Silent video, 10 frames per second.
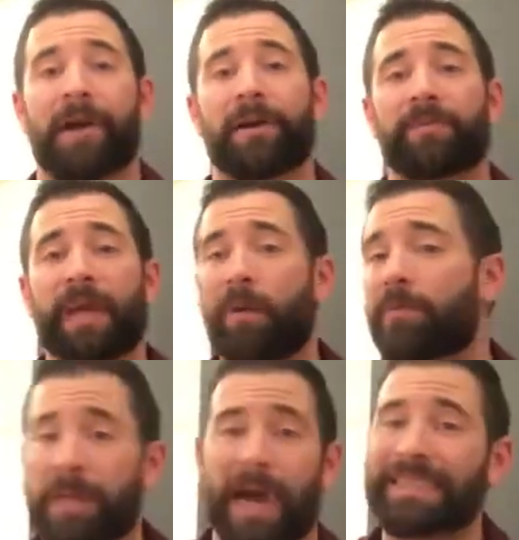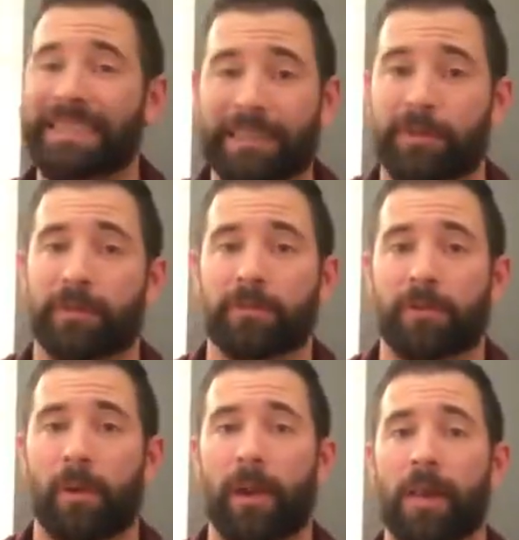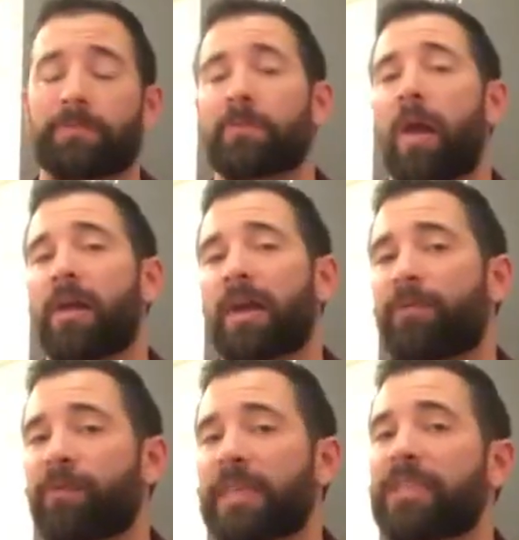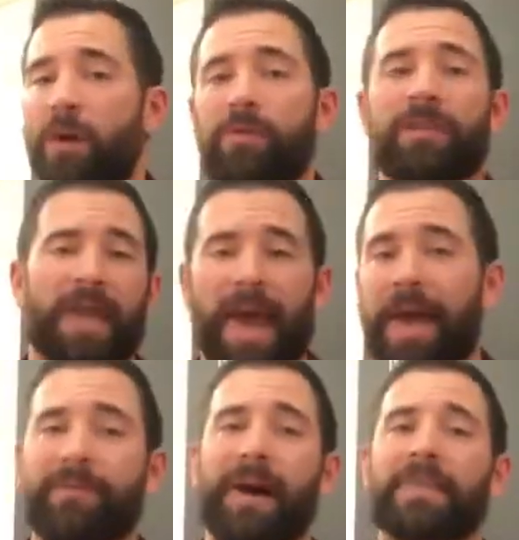that would be ideal, okay? If we don't have